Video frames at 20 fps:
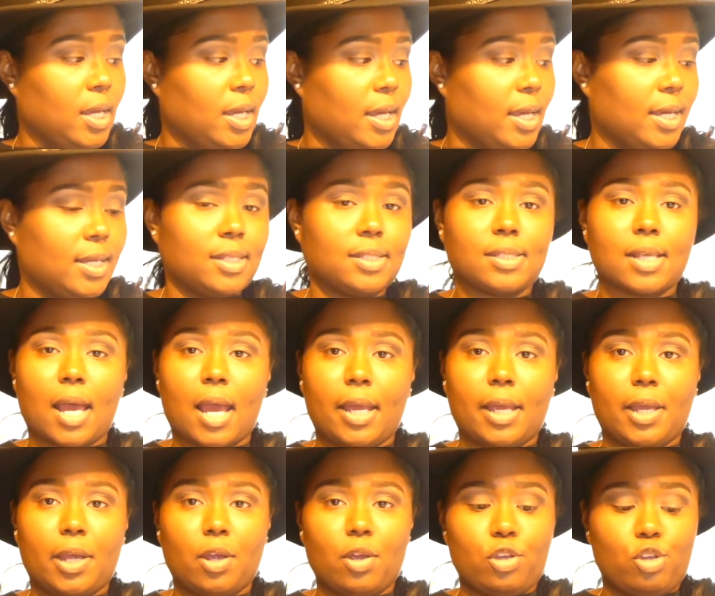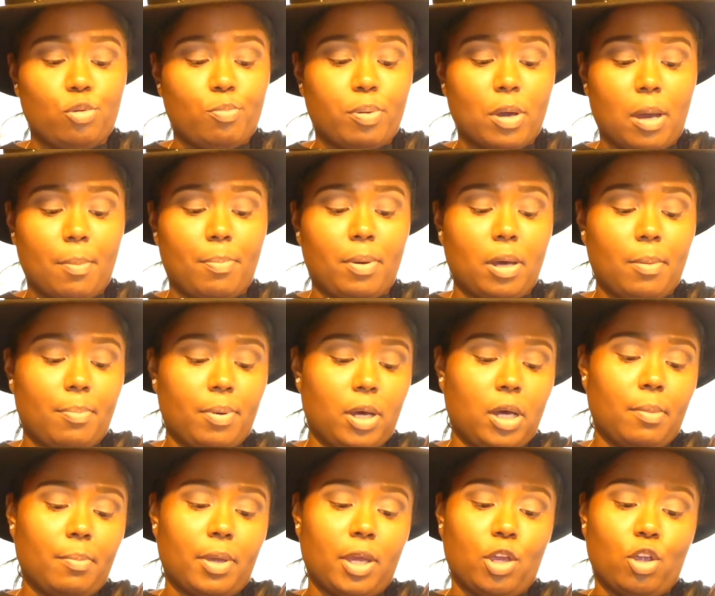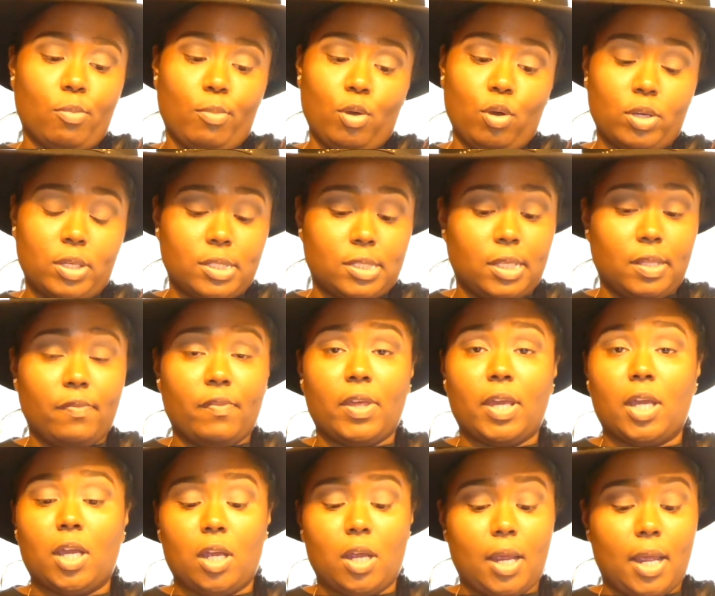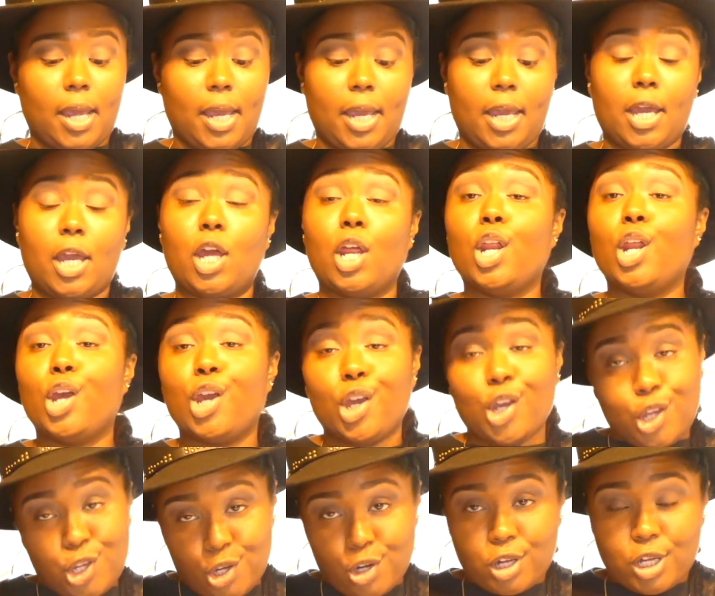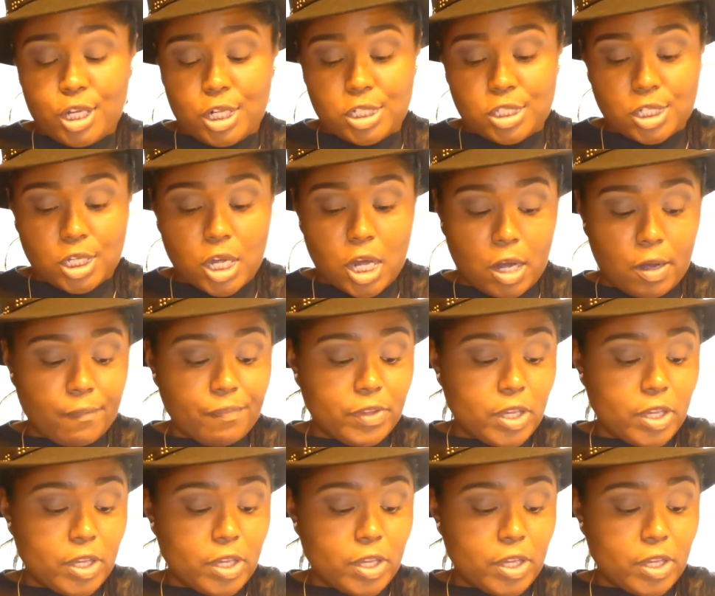inside here, you pump, and your milk is in there, and you're good to go.